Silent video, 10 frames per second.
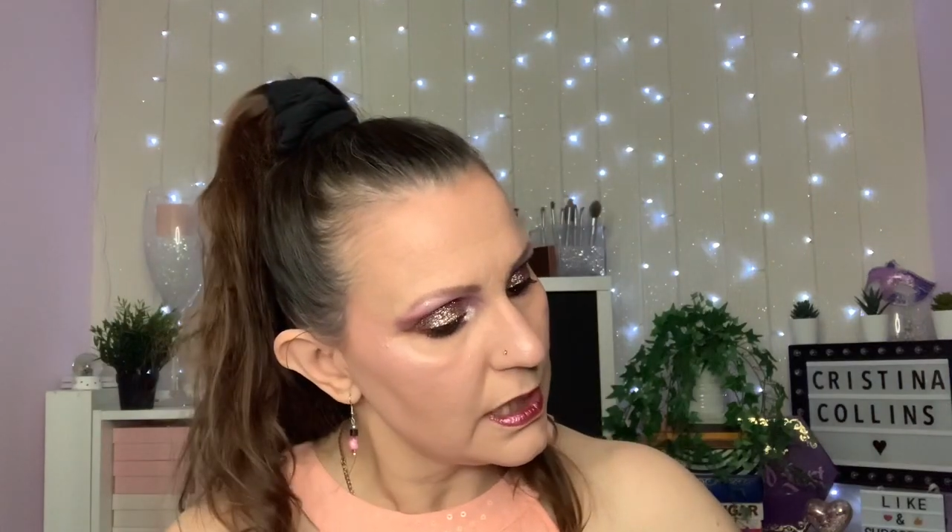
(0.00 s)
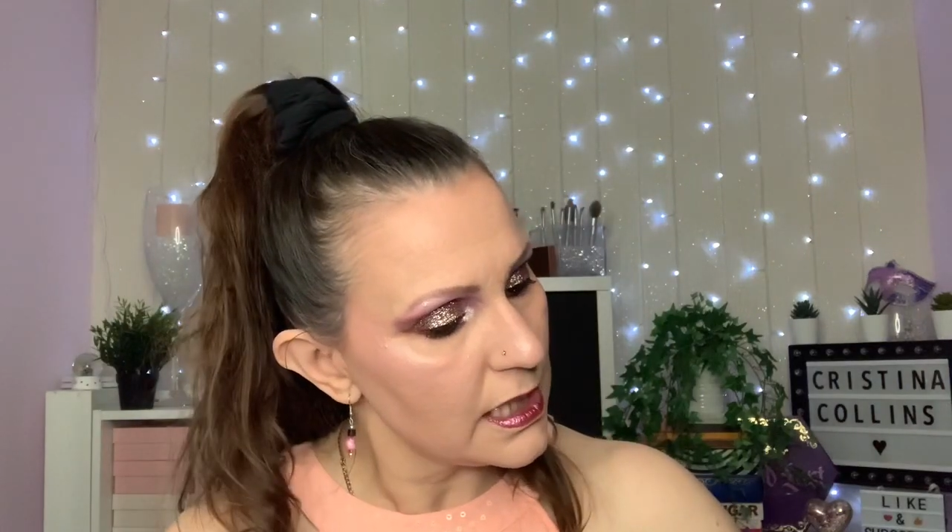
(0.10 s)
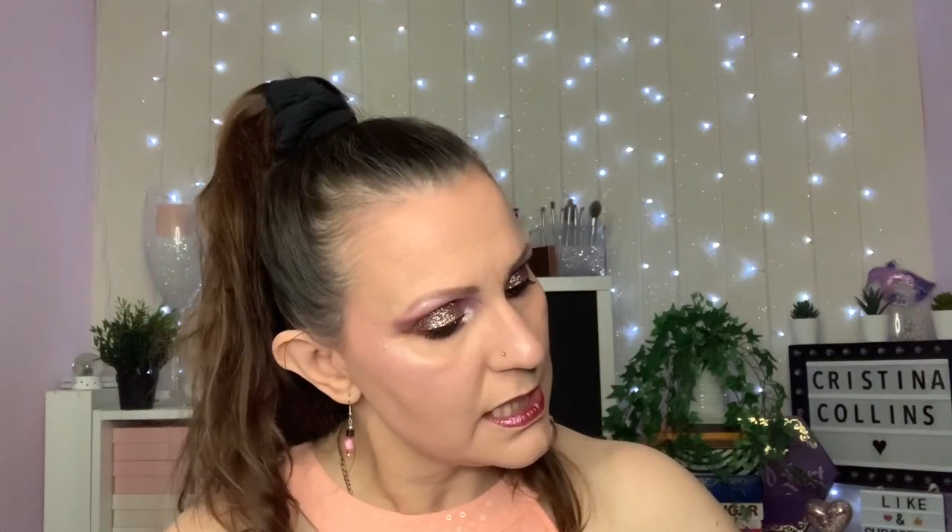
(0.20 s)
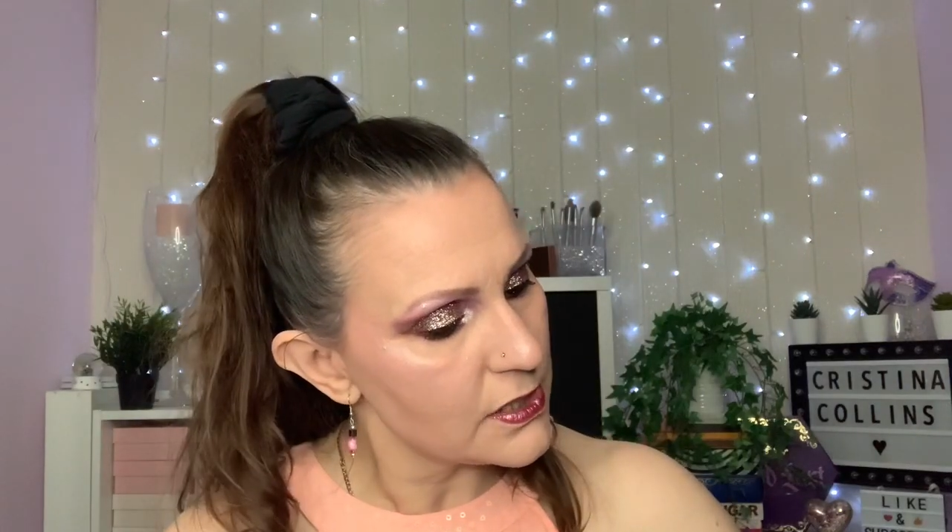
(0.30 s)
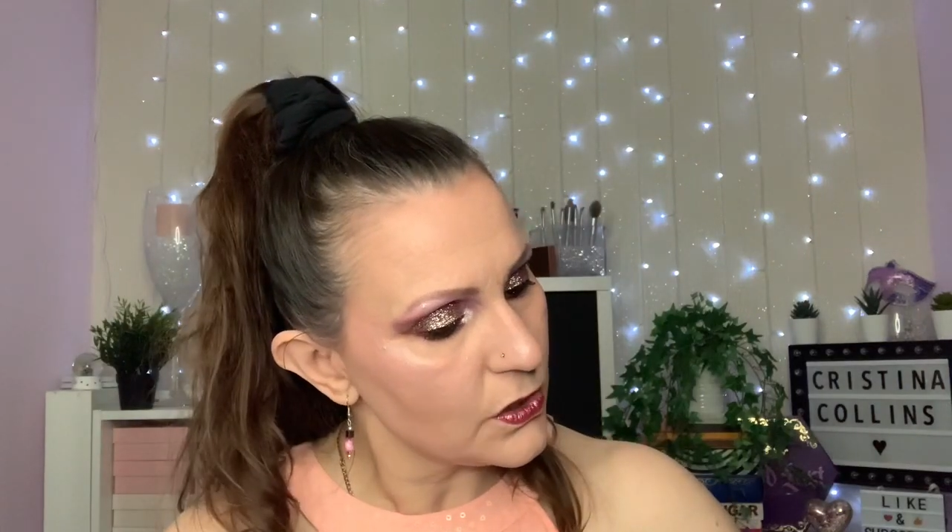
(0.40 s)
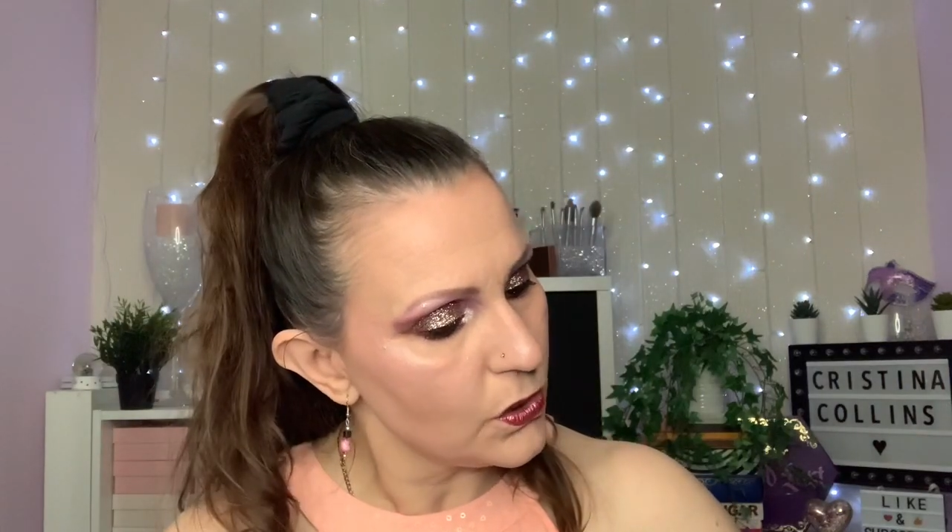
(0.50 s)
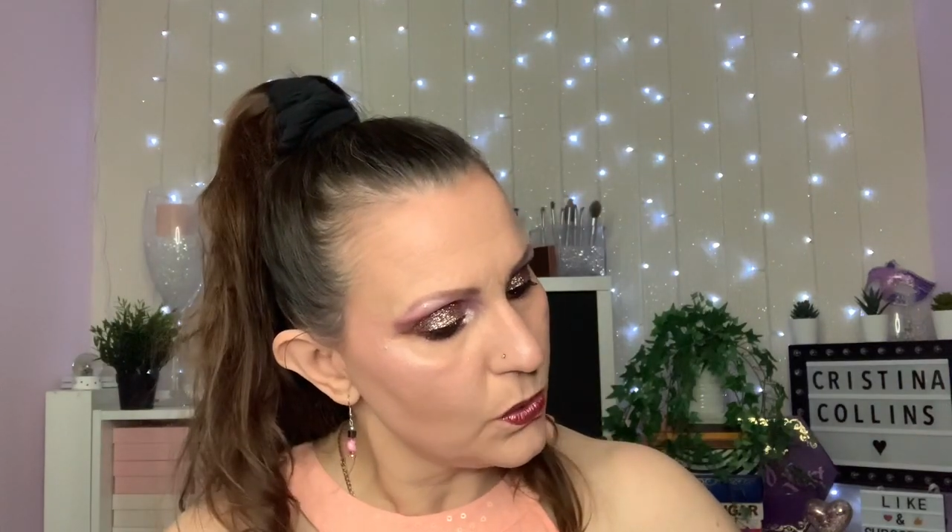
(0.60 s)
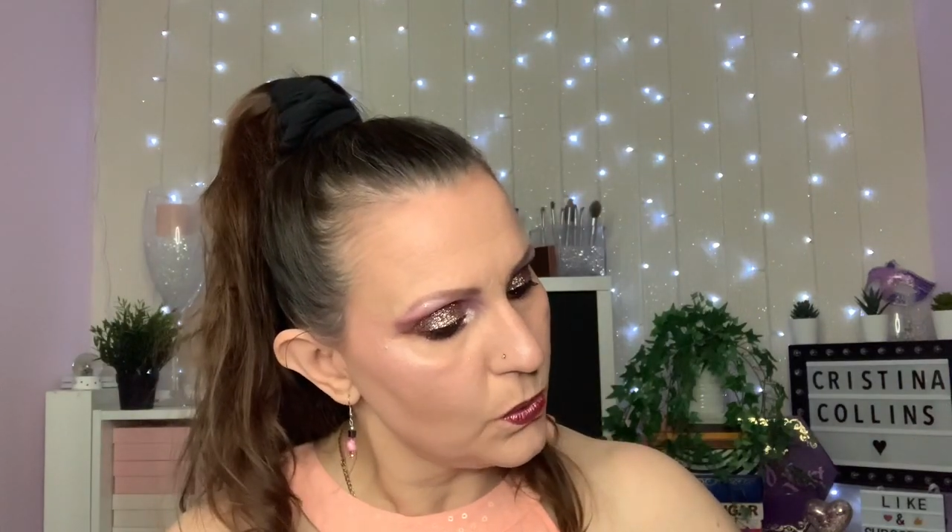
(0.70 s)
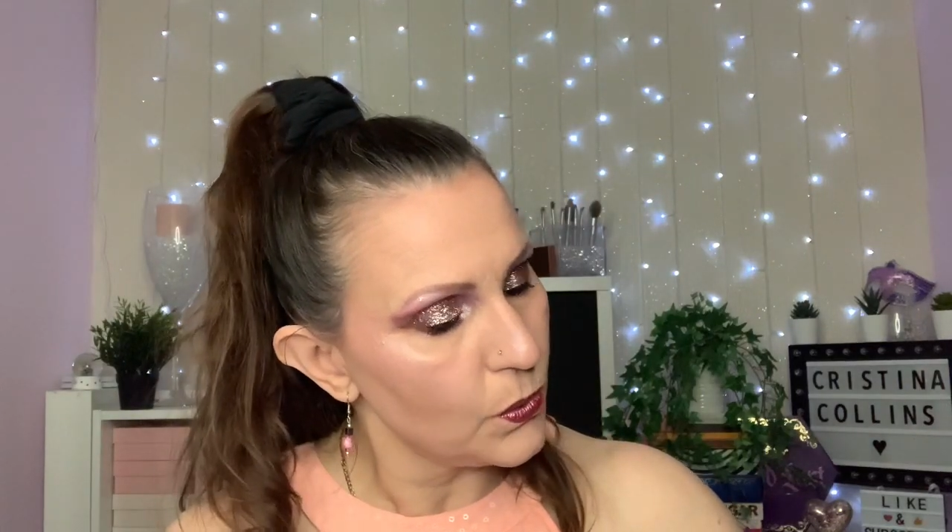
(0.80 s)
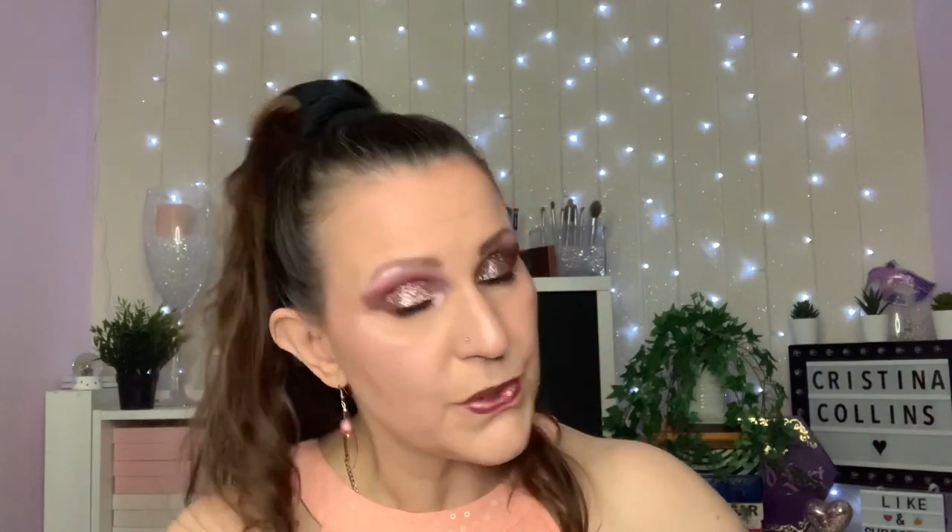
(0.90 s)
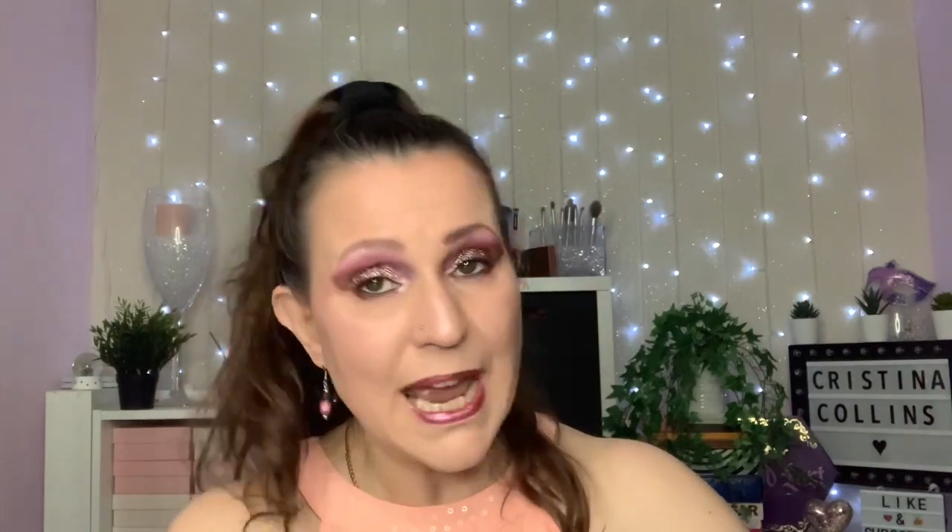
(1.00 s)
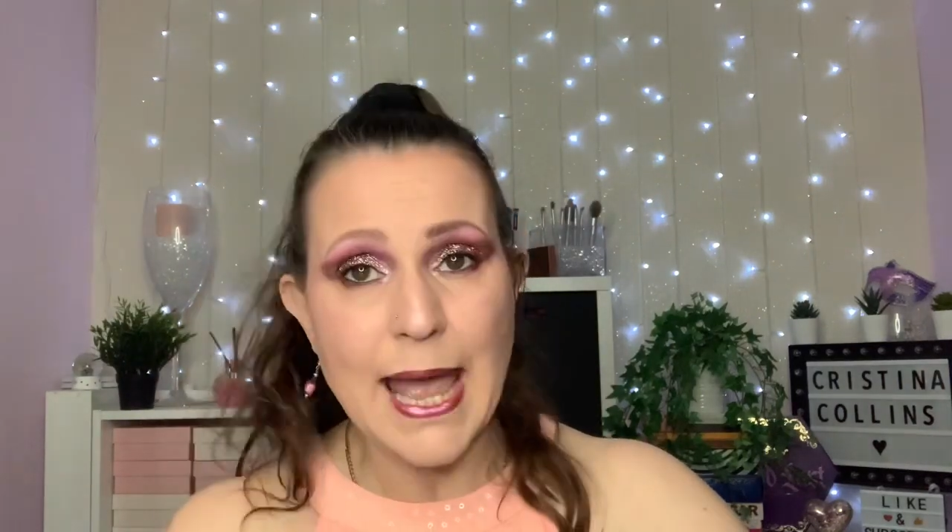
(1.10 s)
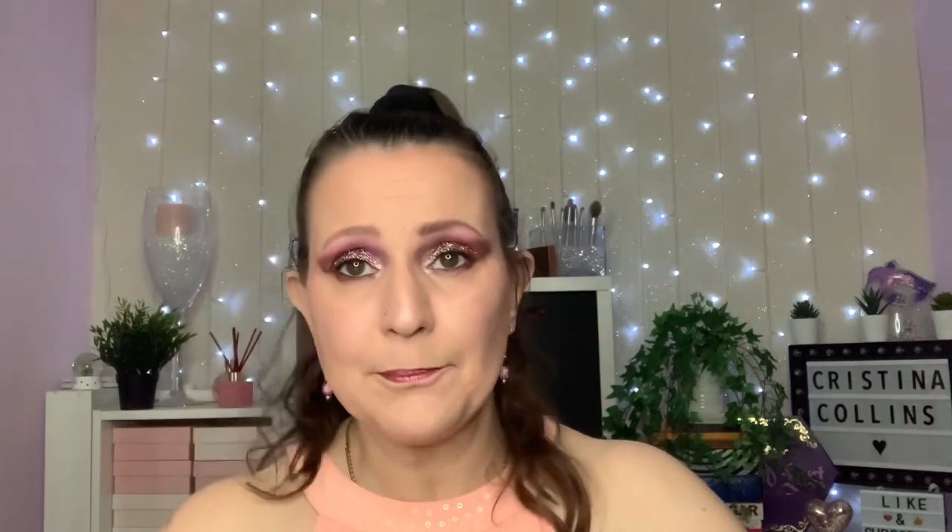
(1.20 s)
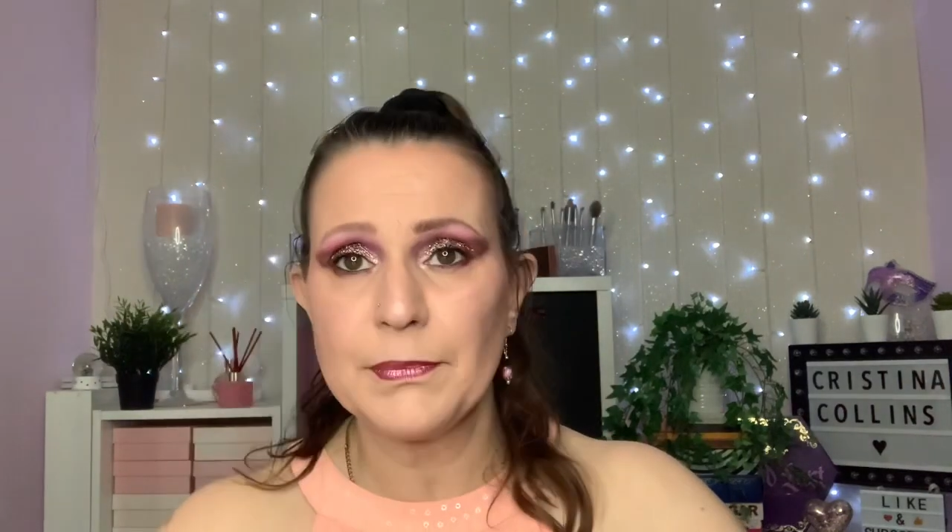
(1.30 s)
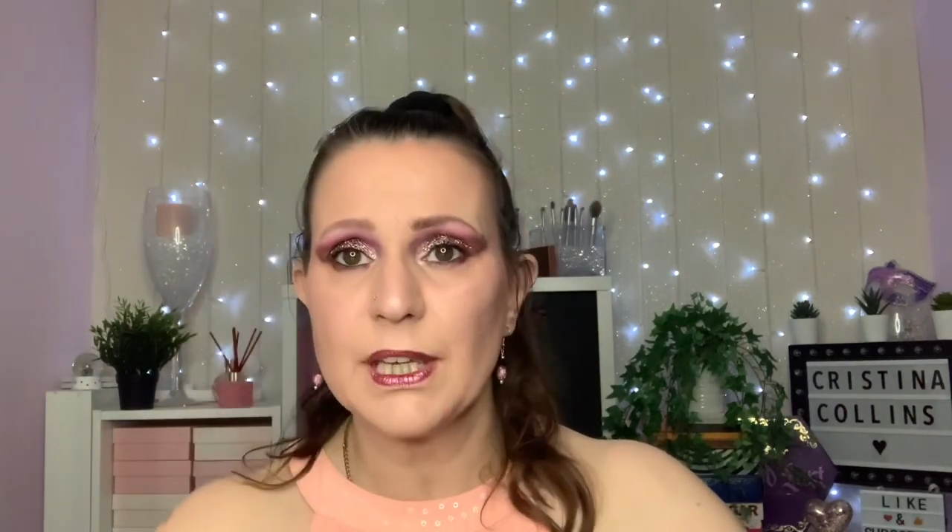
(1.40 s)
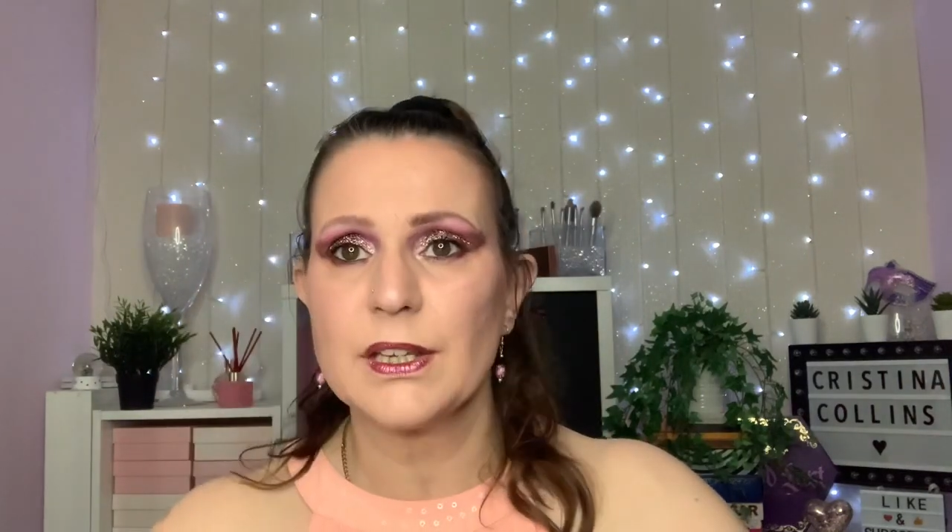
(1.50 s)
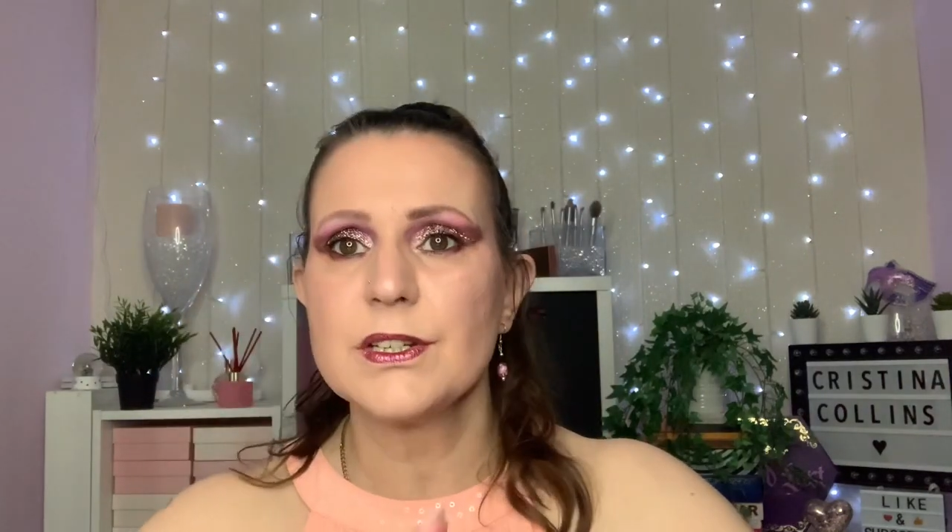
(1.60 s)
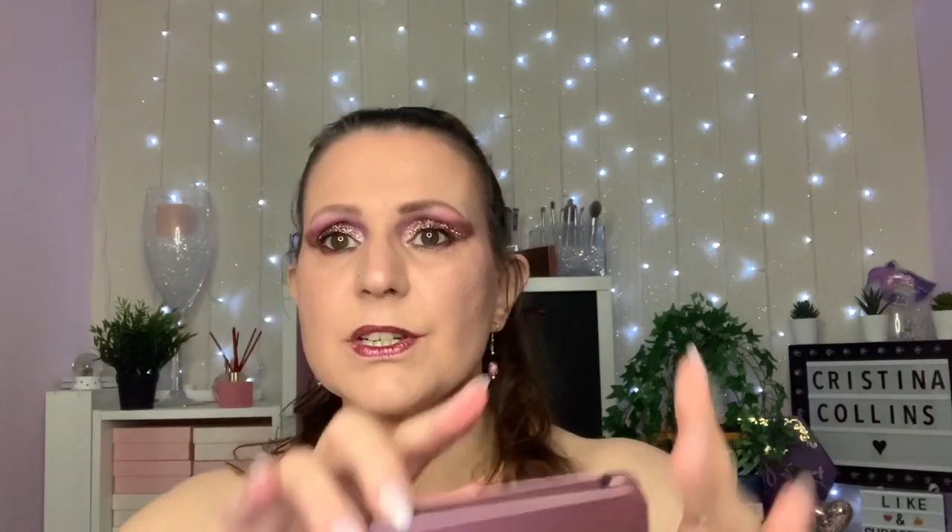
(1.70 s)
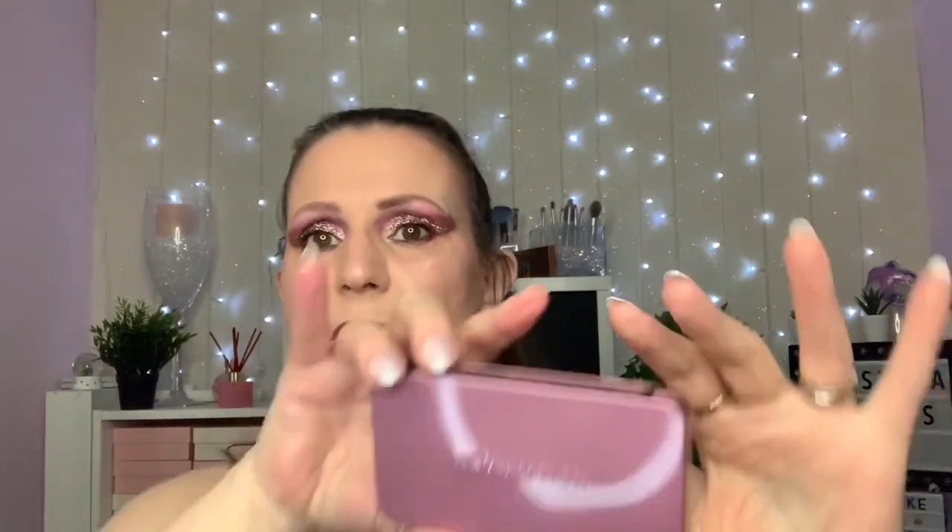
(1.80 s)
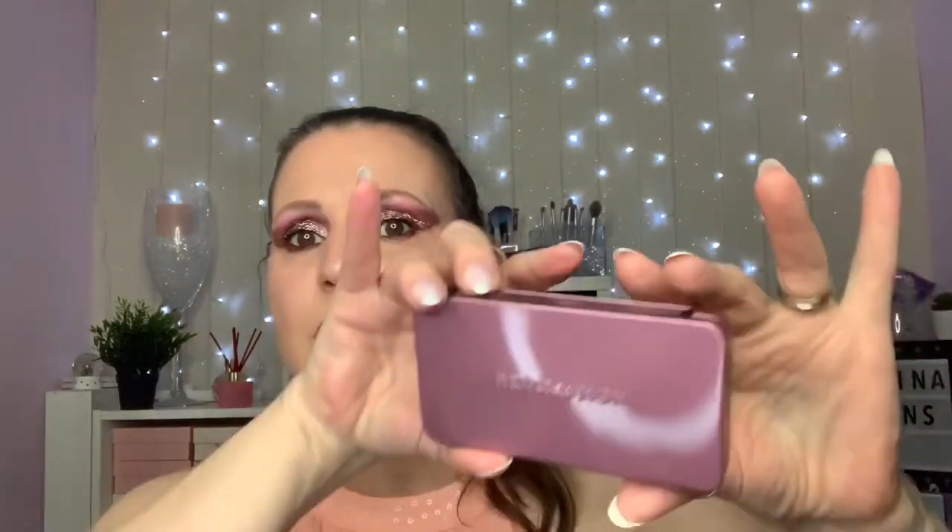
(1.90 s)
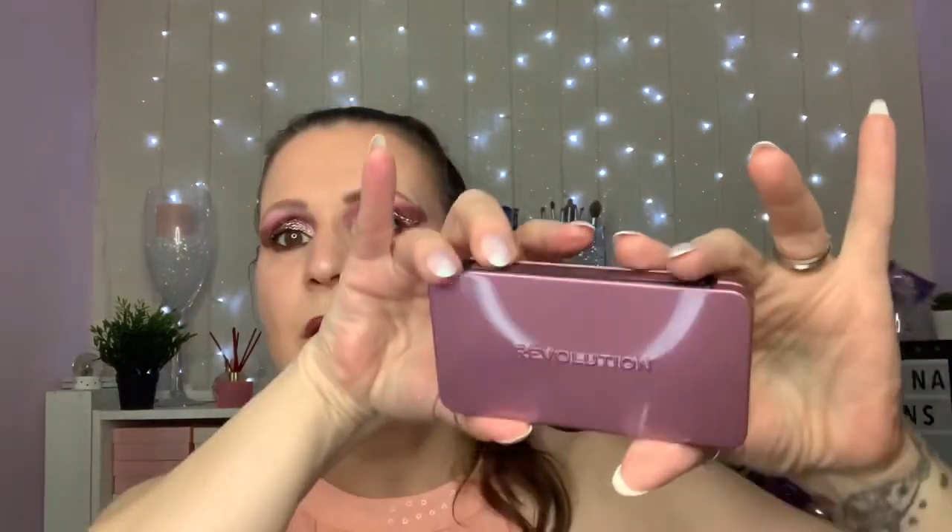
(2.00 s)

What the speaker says: is called Ambient,